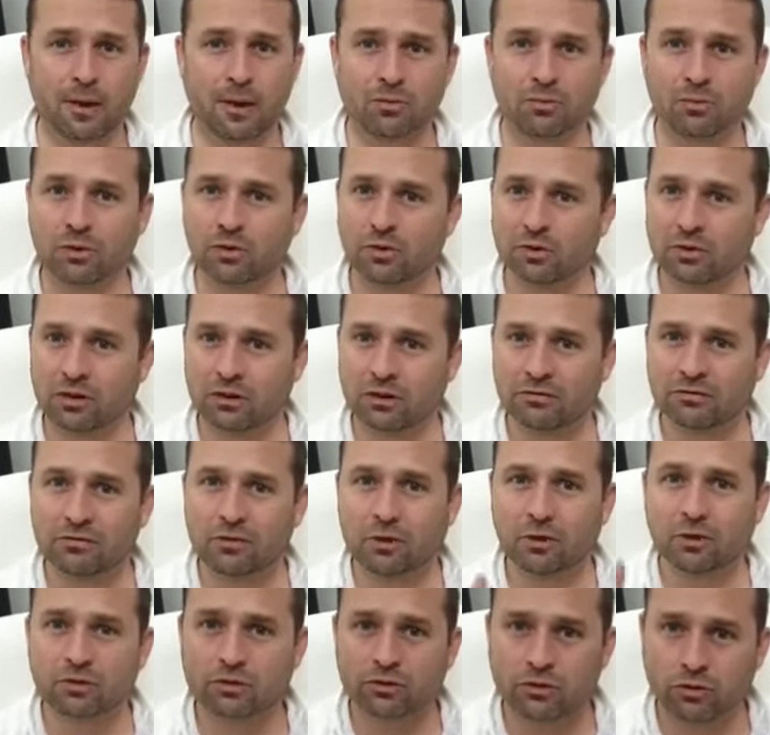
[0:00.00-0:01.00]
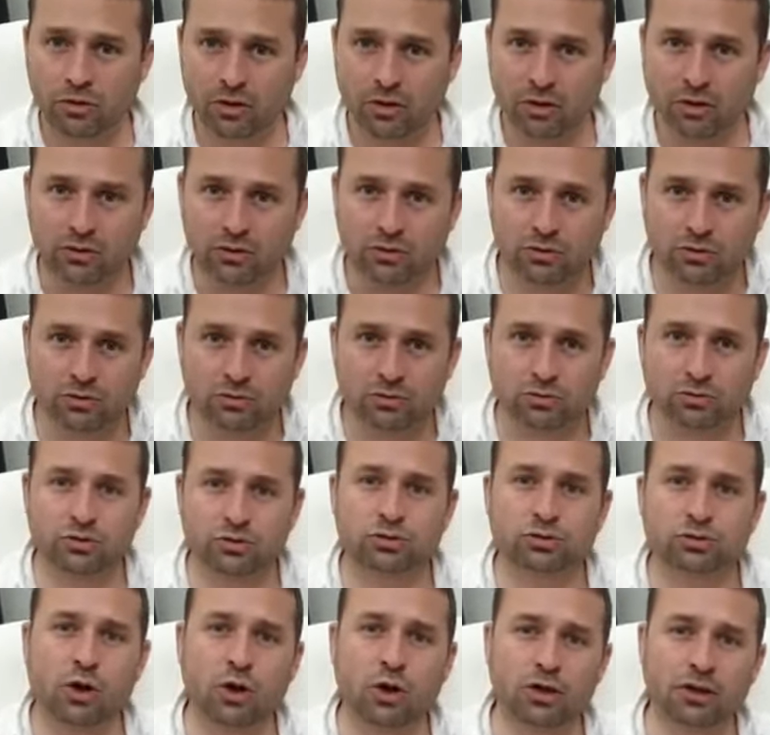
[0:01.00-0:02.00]
We're looking forward to all of you to
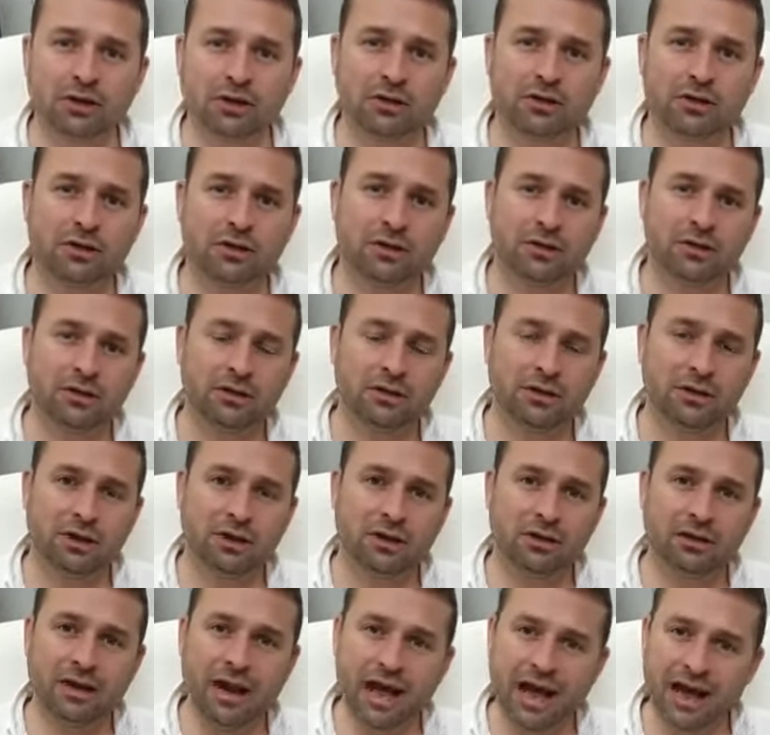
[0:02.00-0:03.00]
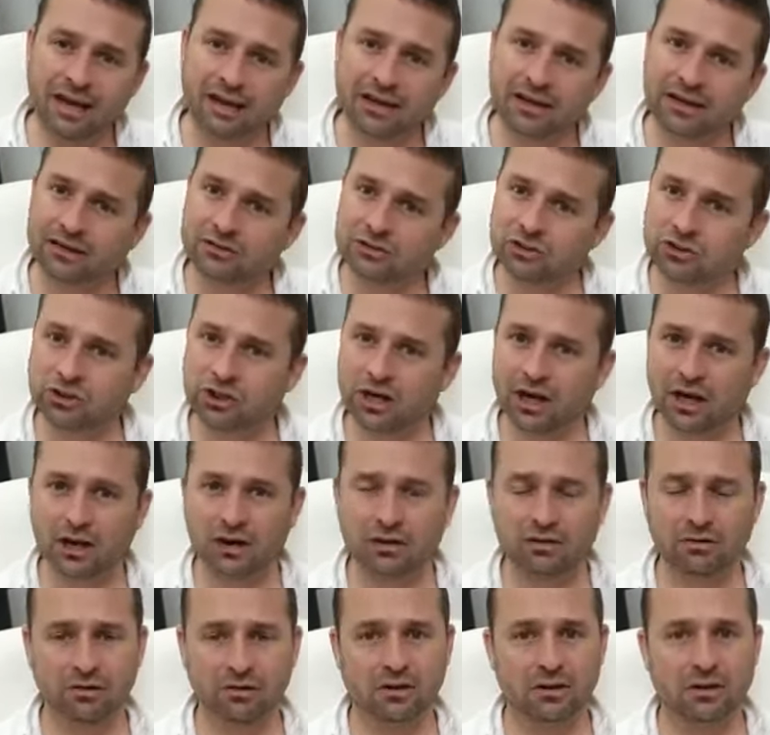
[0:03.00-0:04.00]
join and like and
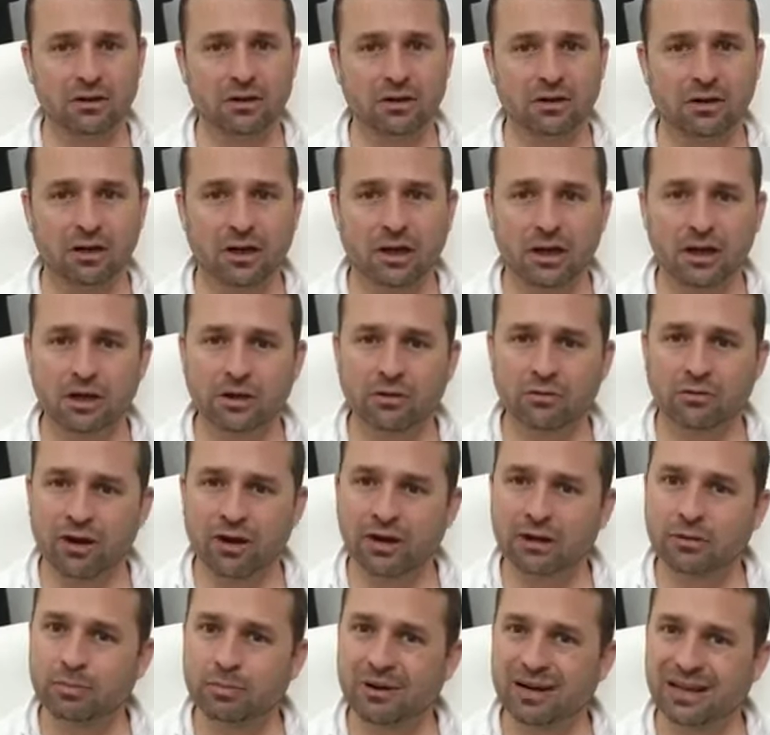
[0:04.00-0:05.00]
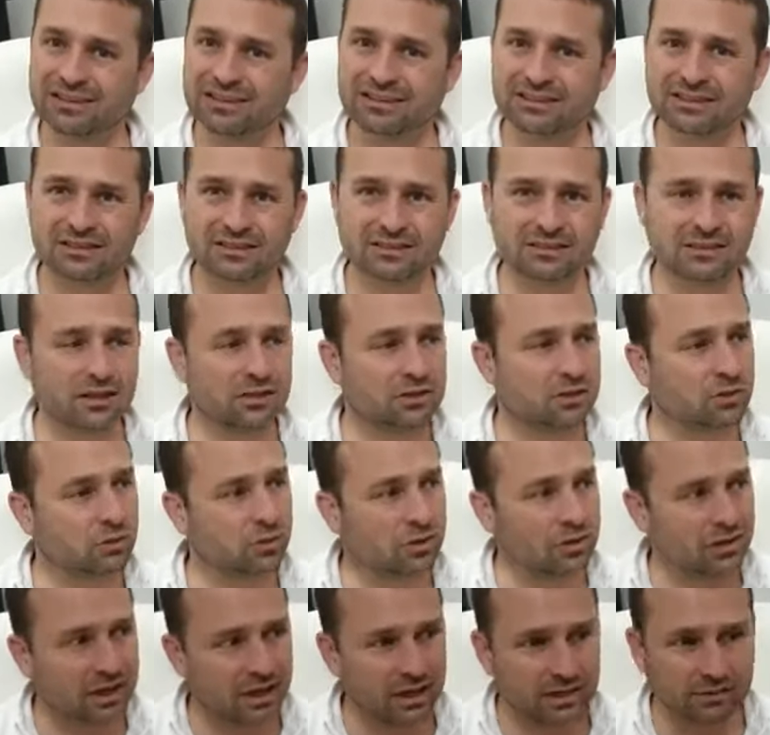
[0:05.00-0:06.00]
share a great blessings that you
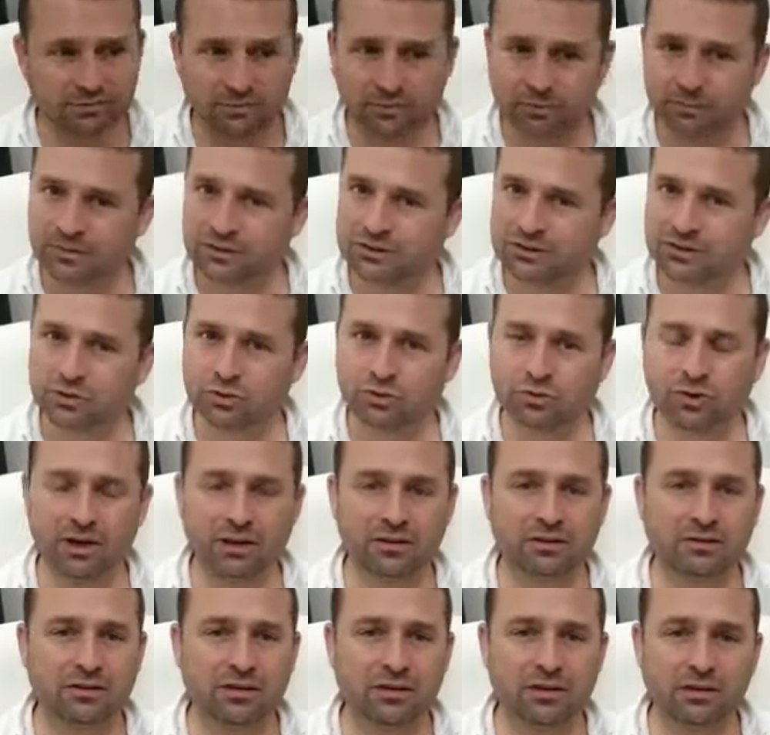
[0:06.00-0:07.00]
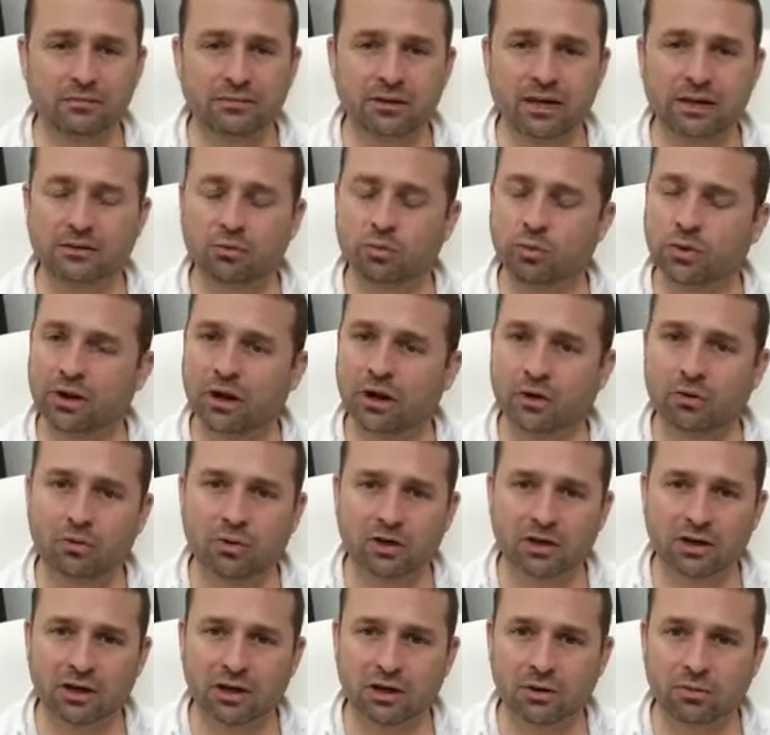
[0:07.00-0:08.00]
will get from this great team that we are
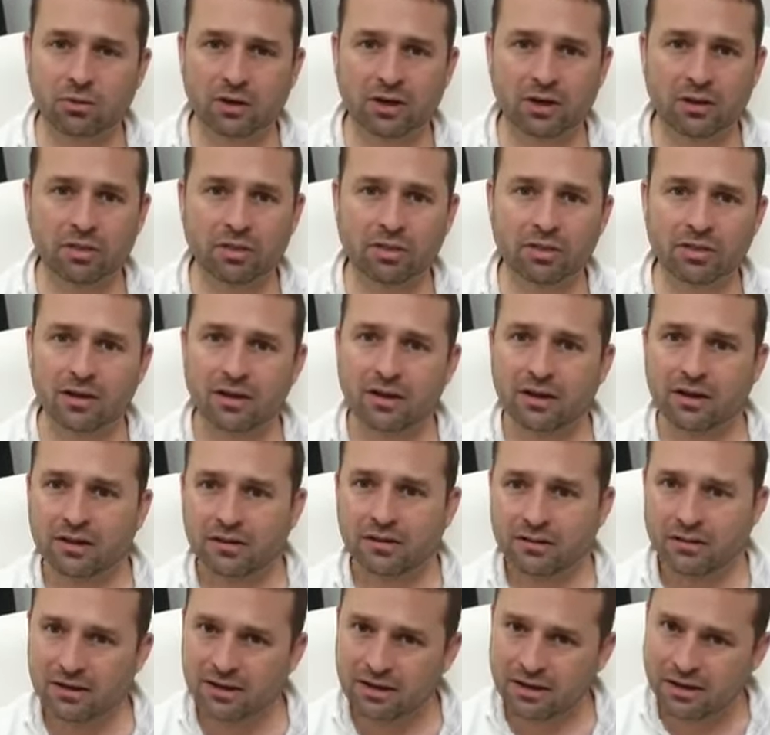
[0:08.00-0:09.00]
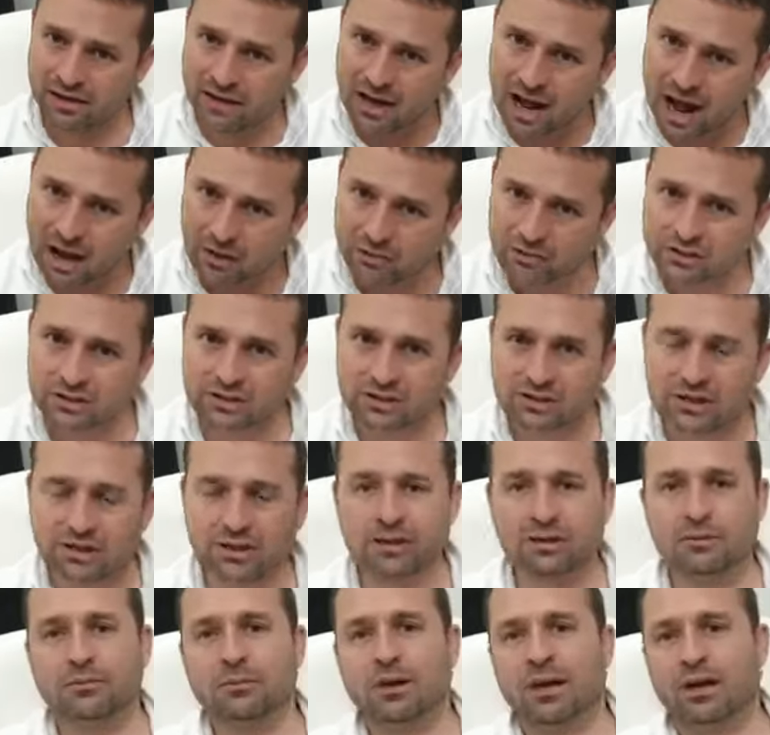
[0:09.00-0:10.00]
working with, the in-house
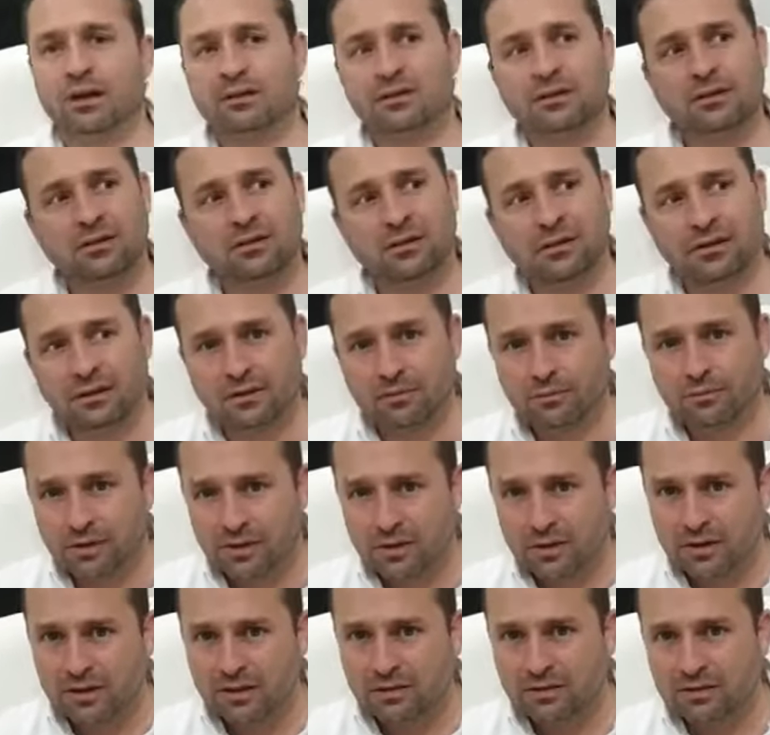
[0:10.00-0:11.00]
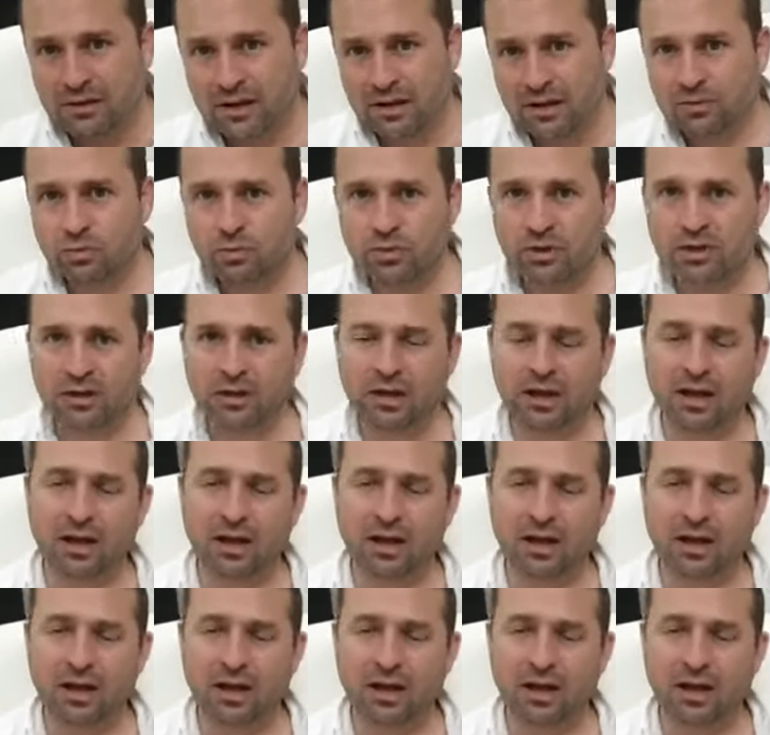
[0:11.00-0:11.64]
team and the team that we